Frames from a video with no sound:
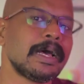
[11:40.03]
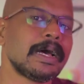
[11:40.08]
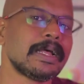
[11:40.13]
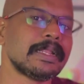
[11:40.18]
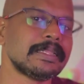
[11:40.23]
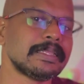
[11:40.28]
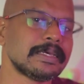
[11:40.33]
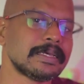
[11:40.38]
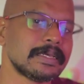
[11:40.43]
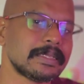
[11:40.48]

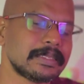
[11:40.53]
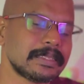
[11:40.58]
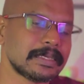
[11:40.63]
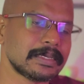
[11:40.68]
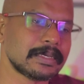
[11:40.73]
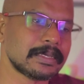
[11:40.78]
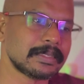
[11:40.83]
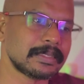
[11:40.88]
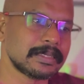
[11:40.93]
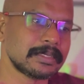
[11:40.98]

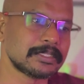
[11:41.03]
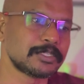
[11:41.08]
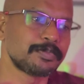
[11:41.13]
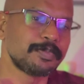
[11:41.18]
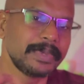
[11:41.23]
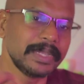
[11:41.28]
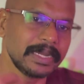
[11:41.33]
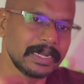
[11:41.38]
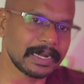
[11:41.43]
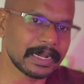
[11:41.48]
the
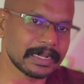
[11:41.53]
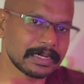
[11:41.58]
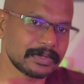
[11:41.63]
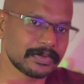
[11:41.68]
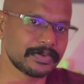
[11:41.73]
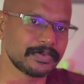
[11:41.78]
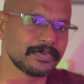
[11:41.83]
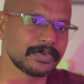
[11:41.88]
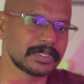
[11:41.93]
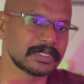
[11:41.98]
speed at
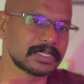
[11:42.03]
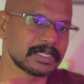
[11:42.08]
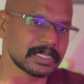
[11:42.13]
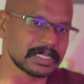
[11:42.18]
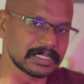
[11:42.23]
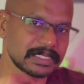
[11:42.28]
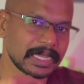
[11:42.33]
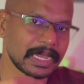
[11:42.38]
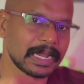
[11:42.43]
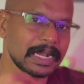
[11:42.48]
which the
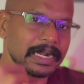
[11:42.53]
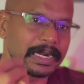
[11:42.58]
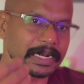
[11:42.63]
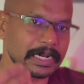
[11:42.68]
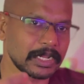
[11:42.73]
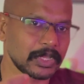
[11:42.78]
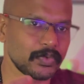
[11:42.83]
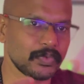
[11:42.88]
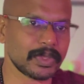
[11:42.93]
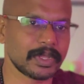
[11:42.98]
child
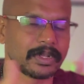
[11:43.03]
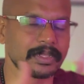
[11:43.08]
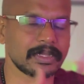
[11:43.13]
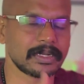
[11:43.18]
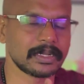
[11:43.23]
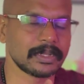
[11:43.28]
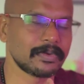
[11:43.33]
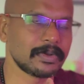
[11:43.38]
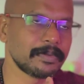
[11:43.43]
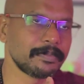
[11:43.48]
requires the
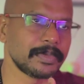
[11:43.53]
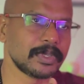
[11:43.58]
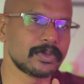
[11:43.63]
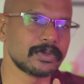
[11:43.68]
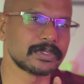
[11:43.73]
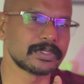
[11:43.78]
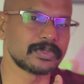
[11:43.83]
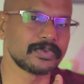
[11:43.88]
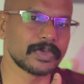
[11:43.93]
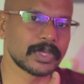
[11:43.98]
development,
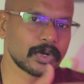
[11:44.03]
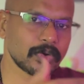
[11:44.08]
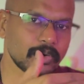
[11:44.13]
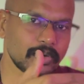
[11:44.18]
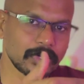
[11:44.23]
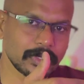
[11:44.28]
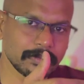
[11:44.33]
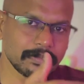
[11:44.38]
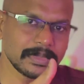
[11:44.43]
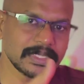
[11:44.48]
because we are
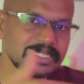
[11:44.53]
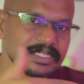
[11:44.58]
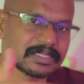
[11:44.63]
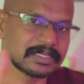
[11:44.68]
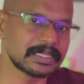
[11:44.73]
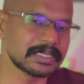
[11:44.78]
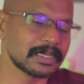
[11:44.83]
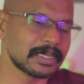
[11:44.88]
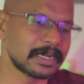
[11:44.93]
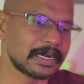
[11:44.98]
going to miss
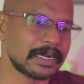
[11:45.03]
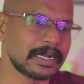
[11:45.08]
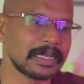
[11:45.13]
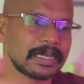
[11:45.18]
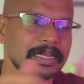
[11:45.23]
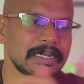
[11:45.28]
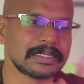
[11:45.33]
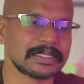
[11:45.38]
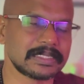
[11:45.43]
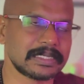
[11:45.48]
the
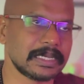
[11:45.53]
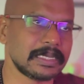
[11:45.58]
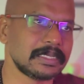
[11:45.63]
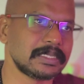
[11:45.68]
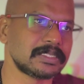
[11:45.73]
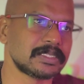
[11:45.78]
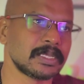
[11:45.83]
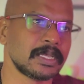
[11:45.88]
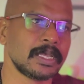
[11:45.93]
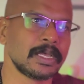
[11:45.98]
critical
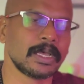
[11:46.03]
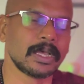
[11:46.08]
stage